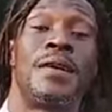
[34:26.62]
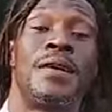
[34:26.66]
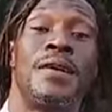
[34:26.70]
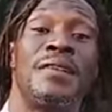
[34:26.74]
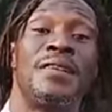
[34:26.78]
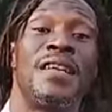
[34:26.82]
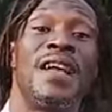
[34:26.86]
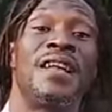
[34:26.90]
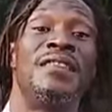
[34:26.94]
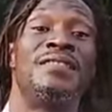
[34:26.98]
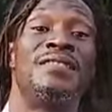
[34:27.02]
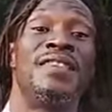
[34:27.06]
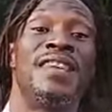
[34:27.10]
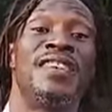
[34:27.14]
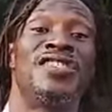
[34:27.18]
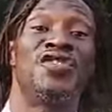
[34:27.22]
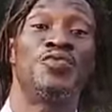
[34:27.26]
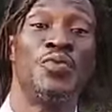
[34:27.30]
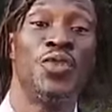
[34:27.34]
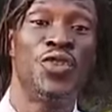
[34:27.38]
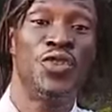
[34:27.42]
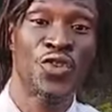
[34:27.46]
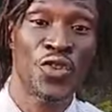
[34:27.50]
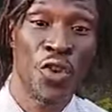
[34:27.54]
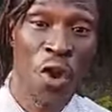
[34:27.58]
Then
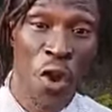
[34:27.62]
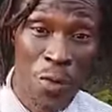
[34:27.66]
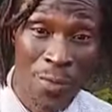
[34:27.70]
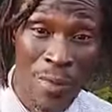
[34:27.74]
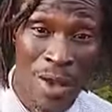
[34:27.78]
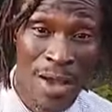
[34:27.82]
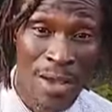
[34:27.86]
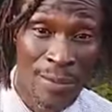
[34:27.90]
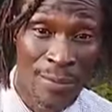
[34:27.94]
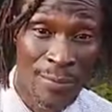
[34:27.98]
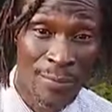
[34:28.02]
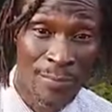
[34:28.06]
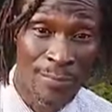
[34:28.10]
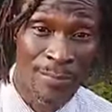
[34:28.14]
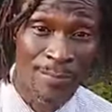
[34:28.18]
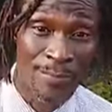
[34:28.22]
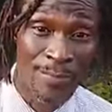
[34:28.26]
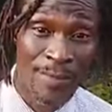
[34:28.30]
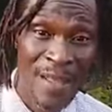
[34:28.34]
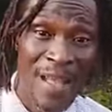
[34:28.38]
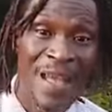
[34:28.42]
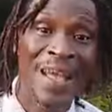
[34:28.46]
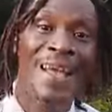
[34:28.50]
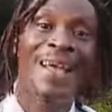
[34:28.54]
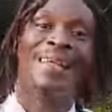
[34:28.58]
dismiss all man.
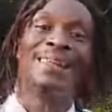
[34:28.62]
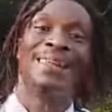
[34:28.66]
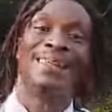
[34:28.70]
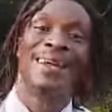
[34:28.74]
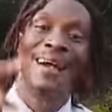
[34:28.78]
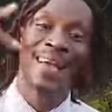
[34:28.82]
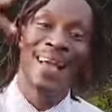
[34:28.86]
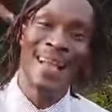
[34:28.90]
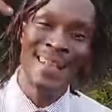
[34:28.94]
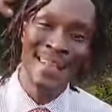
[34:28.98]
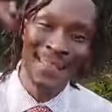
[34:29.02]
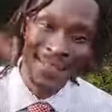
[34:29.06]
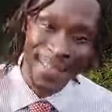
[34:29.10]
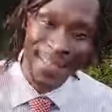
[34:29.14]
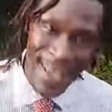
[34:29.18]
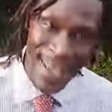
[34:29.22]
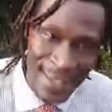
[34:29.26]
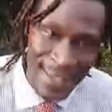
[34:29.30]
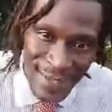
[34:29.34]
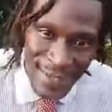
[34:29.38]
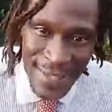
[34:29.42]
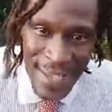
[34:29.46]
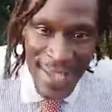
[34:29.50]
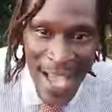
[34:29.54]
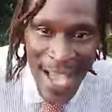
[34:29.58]
And then
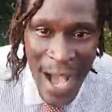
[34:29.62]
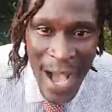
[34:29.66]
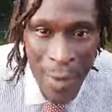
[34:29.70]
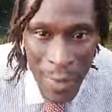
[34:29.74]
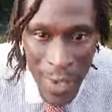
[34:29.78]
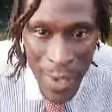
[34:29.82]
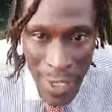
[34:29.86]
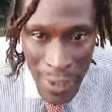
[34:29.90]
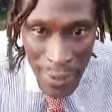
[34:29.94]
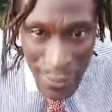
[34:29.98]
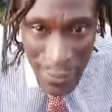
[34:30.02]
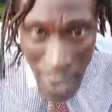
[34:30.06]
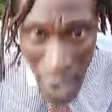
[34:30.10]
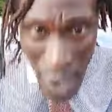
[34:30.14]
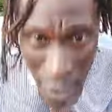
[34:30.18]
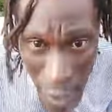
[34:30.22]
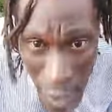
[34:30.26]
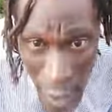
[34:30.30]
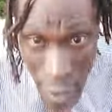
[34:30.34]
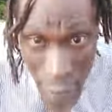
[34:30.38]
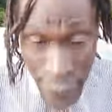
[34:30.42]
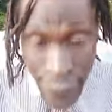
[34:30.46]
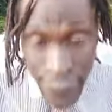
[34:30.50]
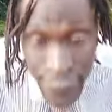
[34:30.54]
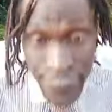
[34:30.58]
things say, I ah, will talk
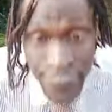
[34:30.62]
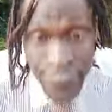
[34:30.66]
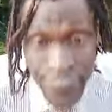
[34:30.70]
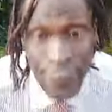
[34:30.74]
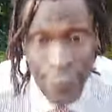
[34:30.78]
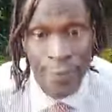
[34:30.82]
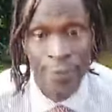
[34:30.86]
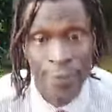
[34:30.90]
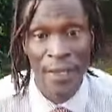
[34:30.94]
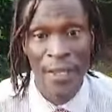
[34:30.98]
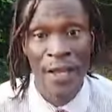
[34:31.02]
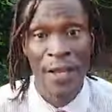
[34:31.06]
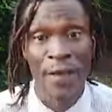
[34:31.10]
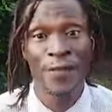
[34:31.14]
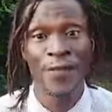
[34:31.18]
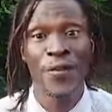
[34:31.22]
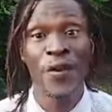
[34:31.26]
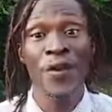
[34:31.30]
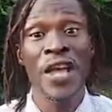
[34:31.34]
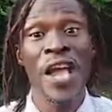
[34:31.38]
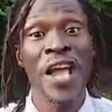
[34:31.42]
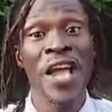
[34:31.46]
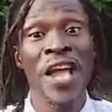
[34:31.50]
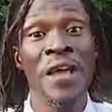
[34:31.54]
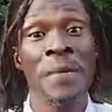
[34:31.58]
off. If you're
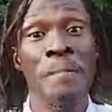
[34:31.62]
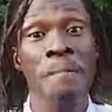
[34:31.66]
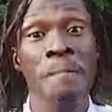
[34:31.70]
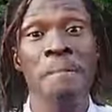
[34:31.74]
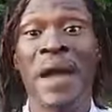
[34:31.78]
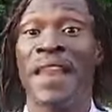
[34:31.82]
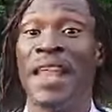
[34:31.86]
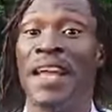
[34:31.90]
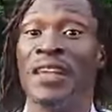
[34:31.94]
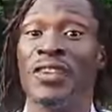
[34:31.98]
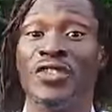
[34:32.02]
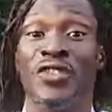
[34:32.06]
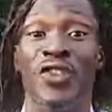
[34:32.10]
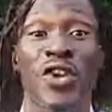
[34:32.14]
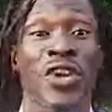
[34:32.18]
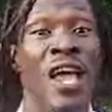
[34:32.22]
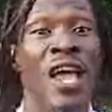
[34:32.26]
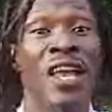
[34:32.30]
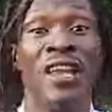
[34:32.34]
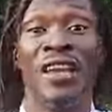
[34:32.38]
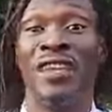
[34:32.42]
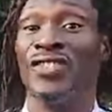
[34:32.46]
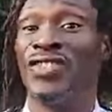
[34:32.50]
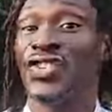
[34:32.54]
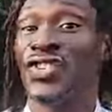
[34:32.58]
not embedded
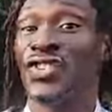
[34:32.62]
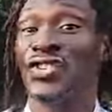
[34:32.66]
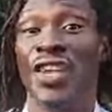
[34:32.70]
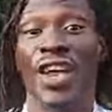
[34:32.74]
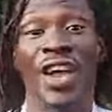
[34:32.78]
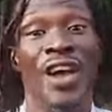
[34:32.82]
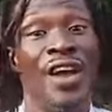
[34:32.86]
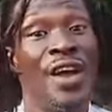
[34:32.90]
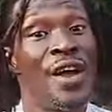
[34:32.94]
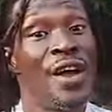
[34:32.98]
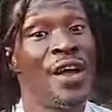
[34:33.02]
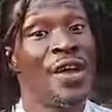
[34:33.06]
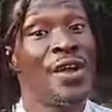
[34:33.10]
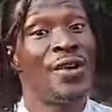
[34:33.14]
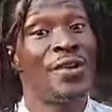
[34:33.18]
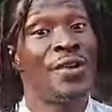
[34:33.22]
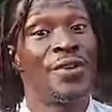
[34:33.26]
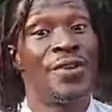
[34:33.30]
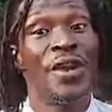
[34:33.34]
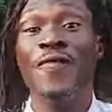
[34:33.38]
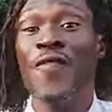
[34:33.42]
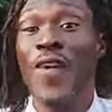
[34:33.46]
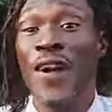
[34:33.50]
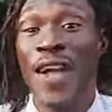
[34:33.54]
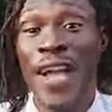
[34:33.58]
journalist,
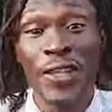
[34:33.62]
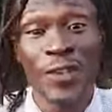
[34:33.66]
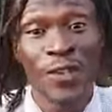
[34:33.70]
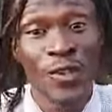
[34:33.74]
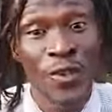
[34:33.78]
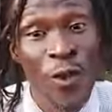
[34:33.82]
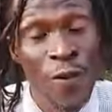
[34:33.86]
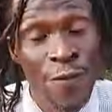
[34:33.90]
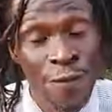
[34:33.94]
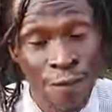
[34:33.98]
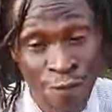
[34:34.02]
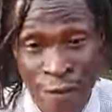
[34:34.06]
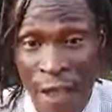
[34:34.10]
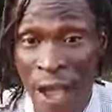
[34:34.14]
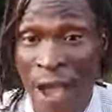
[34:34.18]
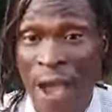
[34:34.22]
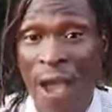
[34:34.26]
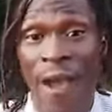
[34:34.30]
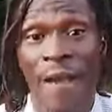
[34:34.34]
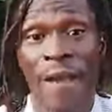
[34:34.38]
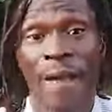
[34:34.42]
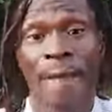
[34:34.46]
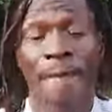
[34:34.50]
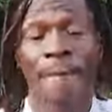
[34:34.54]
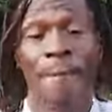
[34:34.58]
never gets no fear.
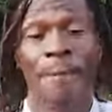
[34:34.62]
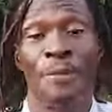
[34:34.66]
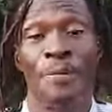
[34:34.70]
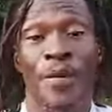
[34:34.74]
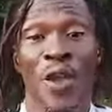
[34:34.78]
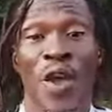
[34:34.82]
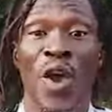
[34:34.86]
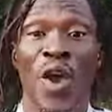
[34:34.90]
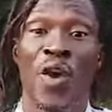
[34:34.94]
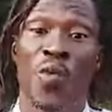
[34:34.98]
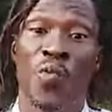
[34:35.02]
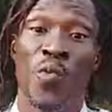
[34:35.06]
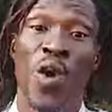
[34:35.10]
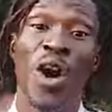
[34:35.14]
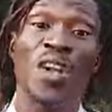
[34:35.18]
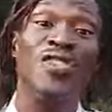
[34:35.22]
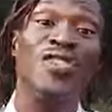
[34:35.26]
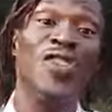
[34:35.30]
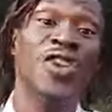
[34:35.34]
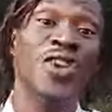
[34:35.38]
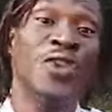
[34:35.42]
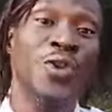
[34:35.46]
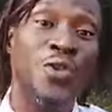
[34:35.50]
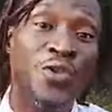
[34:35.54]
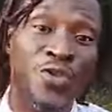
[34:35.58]
What
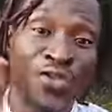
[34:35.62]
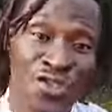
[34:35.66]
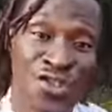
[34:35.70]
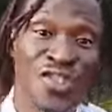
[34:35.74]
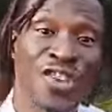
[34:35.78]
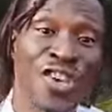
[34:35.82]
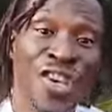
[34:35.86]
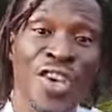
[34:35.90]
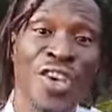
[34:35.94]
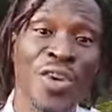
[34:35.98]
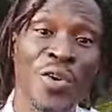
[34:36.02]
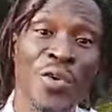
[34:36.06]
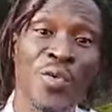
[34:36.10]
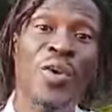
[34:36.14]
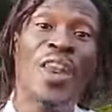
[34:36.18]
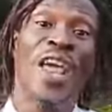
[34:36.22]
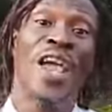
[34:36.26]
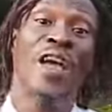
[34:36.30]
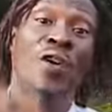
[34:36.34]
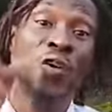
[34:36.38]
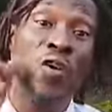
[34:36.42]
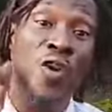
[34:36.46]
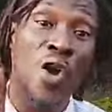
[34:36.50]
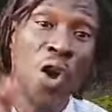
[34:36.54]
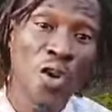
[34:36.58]
you see, what
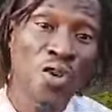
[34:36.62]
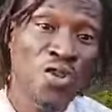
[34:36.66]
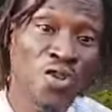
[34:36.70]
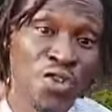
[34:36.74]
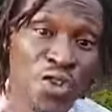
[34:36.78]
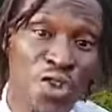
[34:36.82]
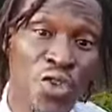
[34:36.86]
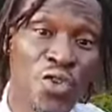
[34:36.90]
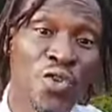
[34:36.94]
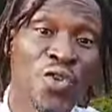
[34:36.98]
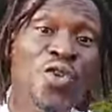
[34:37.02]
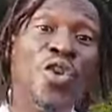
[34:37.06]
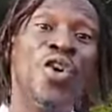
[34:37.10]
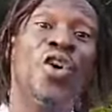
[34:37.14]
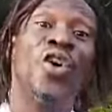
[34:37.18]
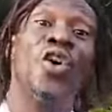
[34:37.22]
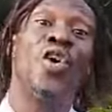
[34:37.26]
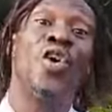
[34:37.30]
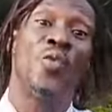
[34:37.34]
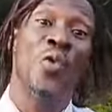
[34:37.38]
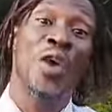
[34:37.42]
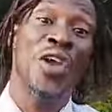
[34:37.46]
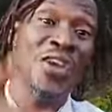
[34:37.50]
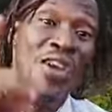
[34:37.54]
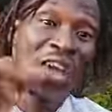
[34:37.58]
enclose you,
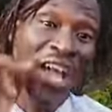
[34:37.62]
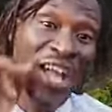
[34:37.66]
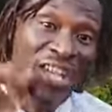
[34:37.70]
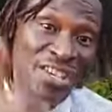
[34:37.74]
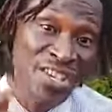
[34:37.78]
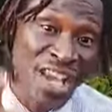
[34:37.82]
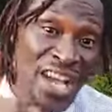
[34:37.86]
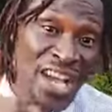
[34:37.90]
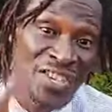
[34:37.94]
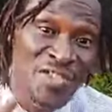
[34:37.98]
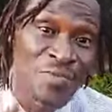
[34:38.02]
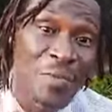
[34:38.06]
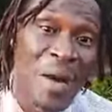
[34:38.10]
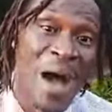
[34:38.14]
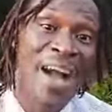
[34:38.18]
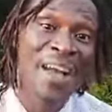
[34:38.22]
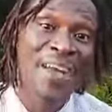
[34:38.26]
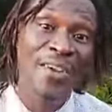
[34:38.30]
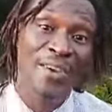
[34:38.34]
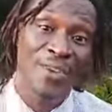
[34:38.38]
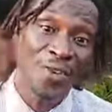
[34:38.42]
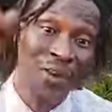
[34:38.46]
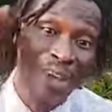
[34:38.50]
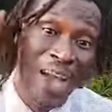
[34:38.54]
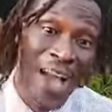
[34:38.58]
when you get chance
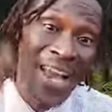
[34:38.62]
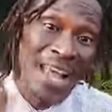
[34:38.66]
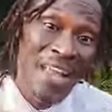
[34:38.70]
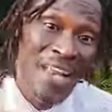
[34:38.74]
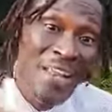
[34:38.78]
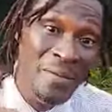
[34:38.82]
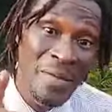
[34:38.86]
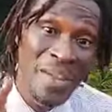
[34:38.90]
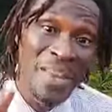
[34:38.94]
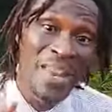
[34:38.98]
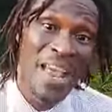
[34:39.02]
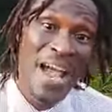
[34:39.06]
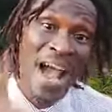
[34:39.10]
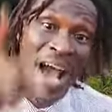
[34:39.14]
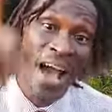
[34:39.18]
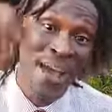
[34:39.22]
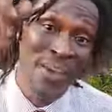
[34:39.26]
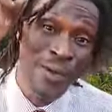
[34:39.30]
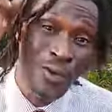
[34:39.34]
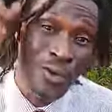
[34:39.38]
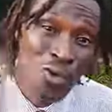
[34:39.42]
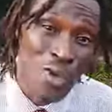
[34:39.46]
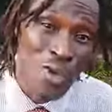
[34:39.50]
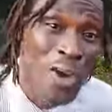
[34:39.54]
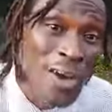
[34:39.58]
back, you can at the media,
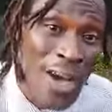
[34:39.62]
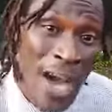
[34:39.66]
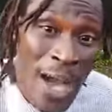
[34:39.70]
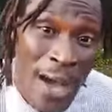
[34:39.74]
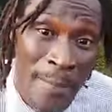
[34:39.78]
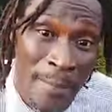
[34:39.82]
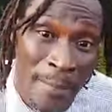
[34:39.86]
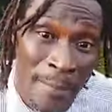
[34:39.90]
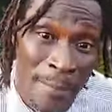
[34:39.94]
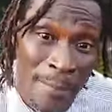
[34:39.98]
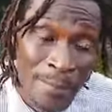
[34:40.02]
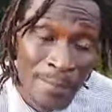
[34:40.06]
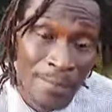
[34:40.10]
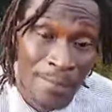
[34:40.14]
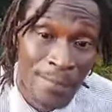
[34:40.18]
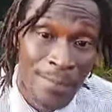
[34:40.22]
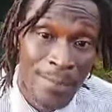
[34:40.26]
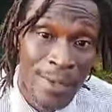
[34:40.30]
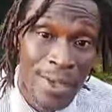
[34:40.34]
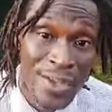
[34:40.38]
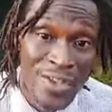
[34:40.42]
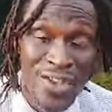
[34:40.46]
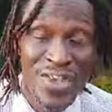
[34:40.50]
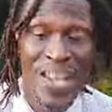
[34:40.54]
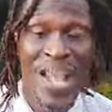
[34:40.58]
you talk them.
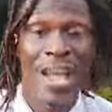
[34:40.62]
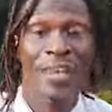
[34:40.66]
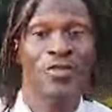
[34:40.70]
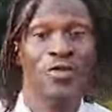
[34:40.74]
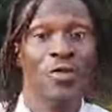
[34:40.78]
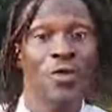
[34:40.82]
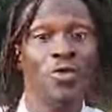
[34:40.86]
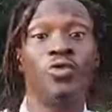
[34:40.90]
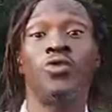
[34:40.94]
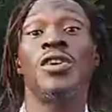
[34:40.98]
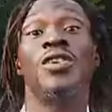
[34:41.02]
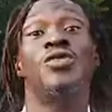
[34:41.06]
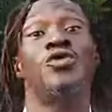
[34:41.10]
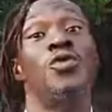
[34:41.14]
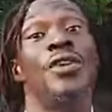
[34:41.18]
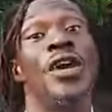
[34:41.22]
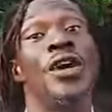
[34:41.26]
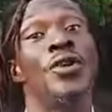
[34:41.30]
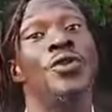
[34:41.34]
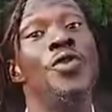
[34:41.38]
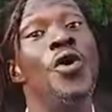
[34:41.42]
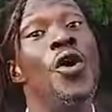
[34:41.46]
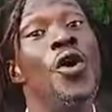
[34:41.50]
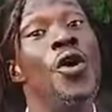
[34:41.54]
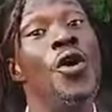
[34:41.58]
It's in our social and so
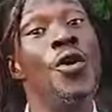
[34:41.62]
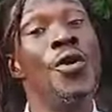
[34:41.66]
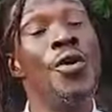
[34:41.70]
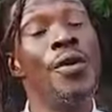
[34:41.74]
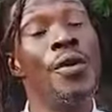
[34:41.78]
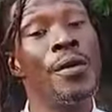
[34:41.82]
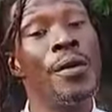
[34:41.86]
then do.